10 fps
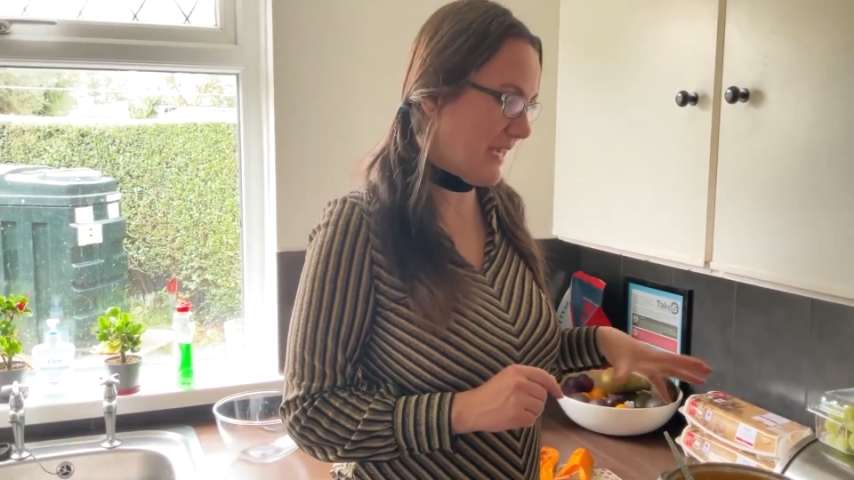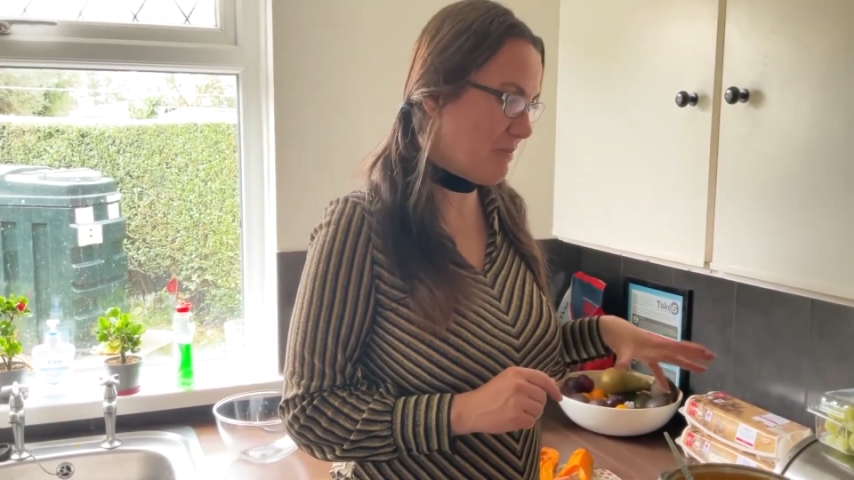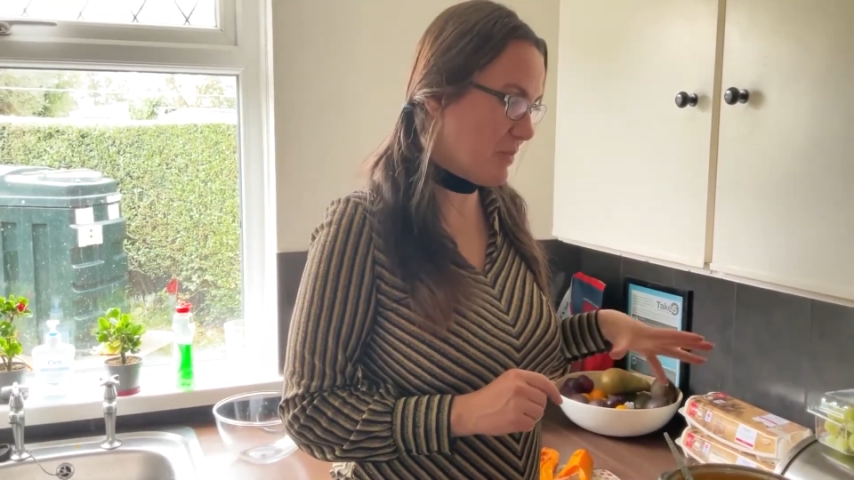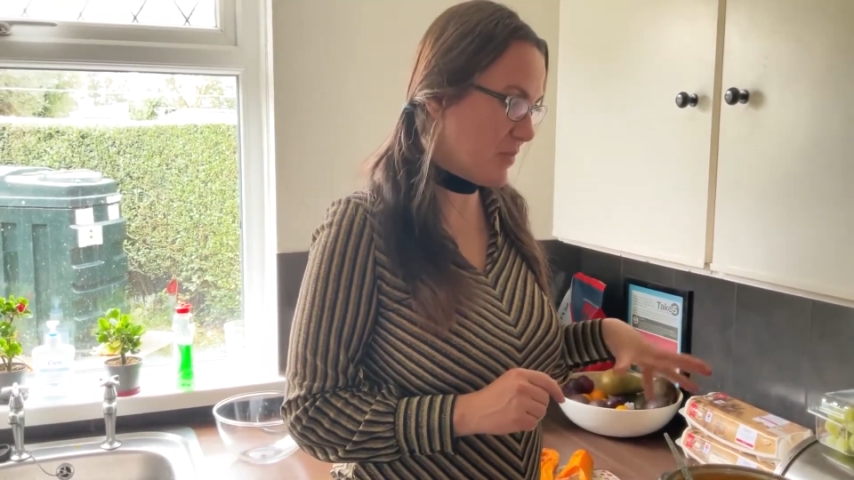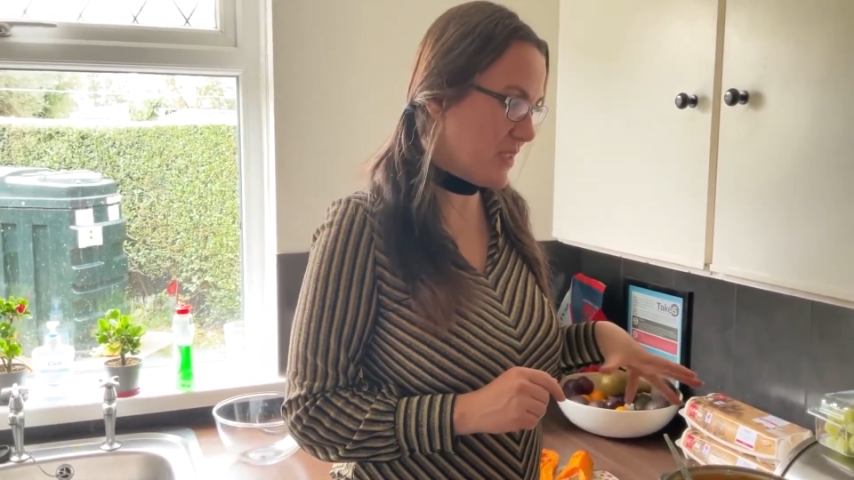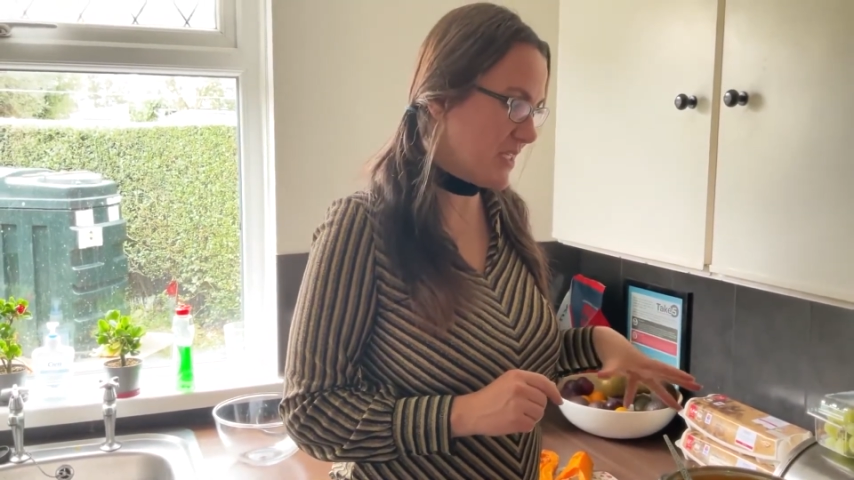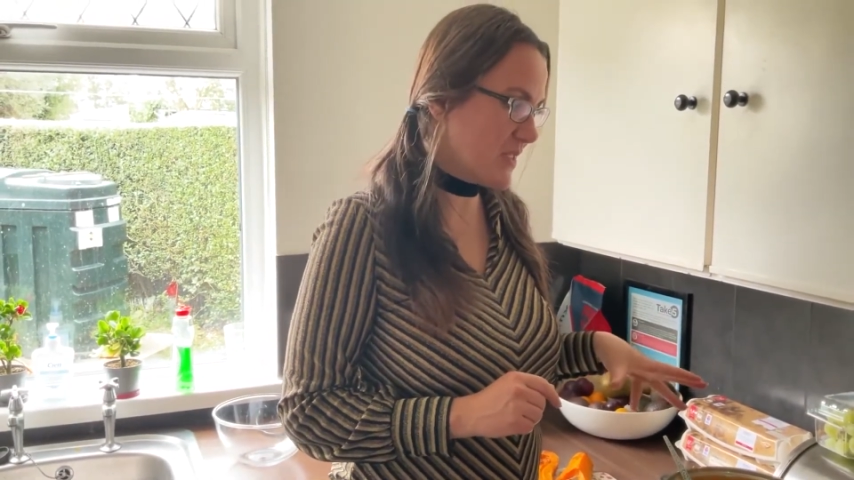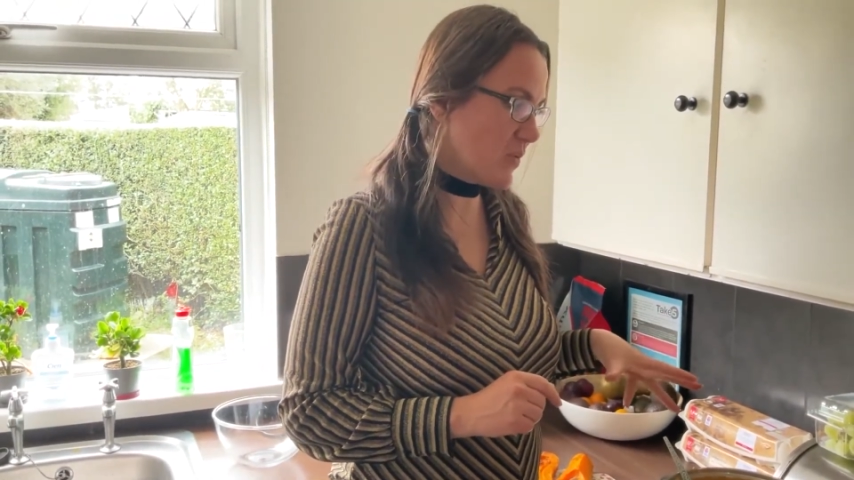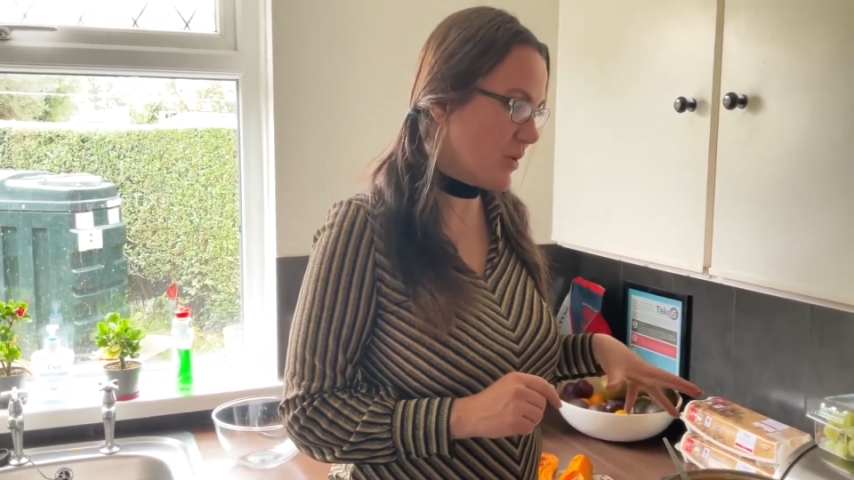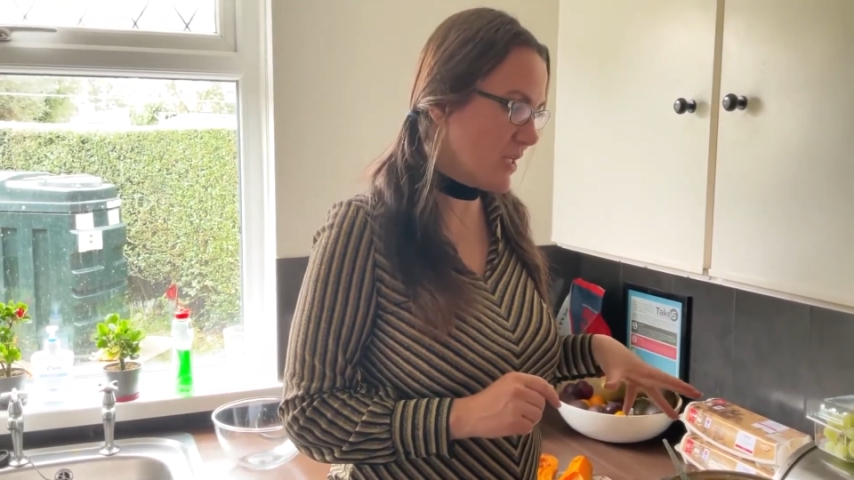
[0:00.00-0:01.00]
came up with
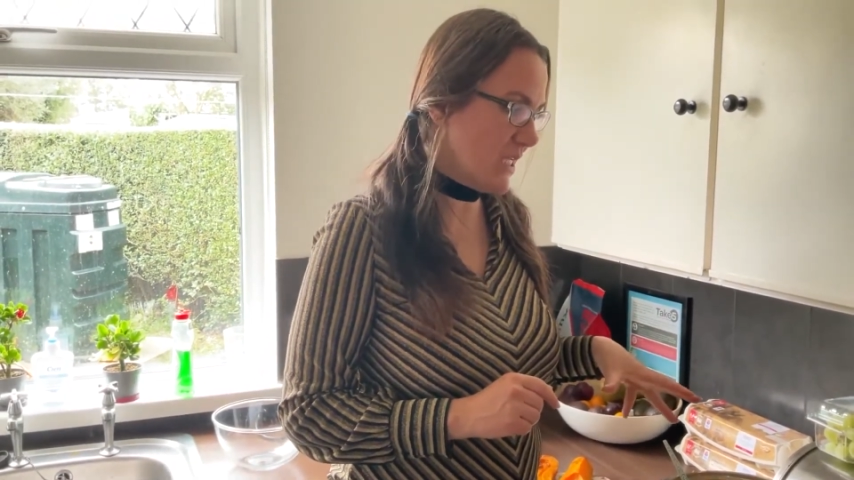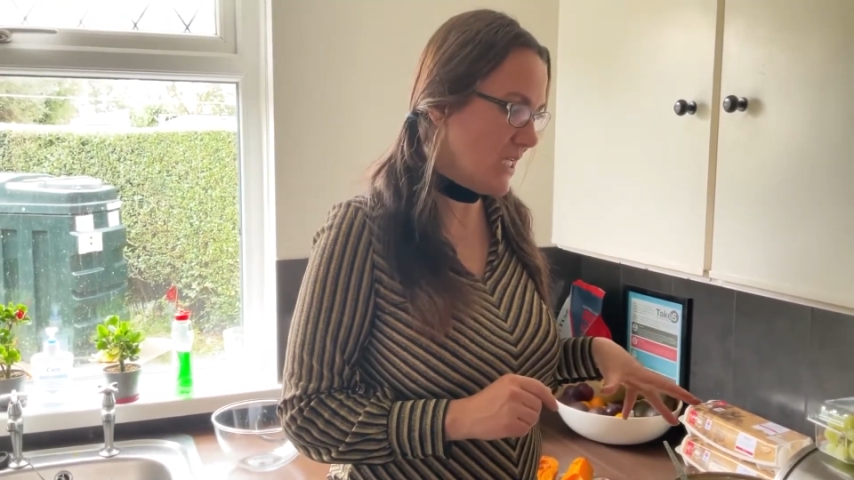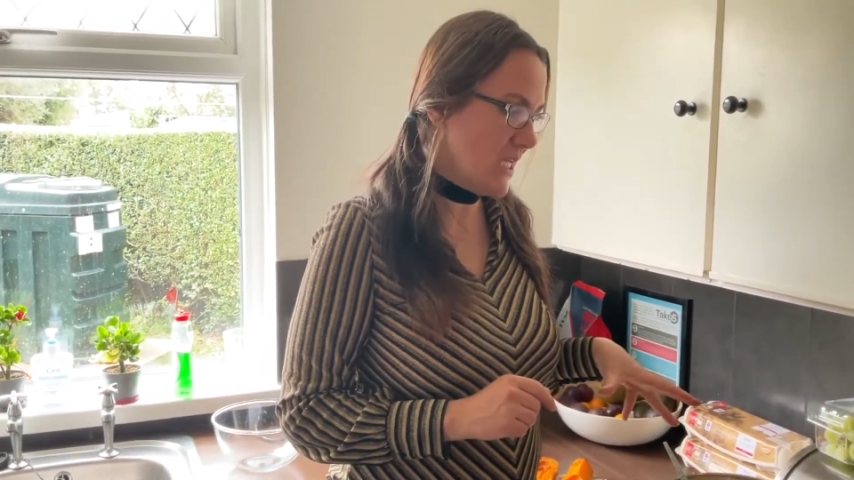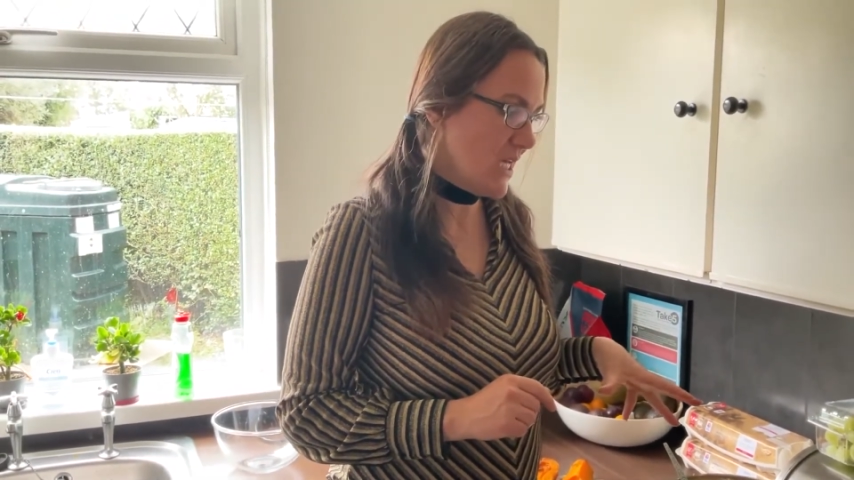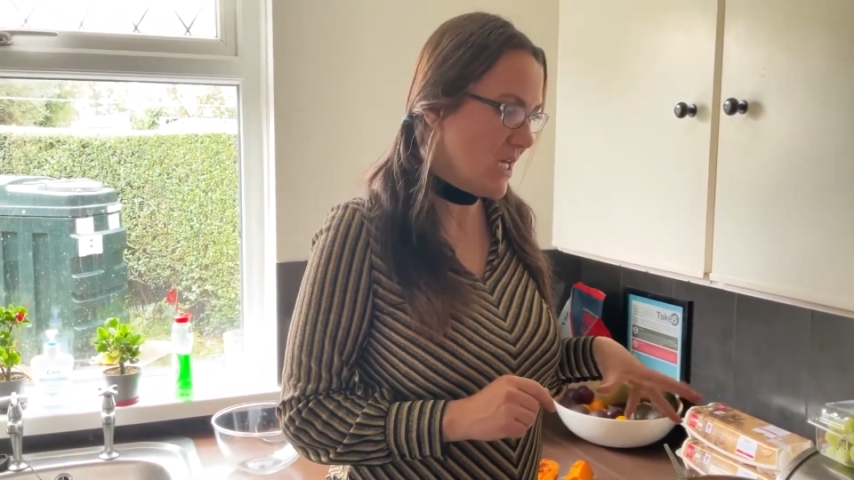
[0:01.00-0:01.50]
this one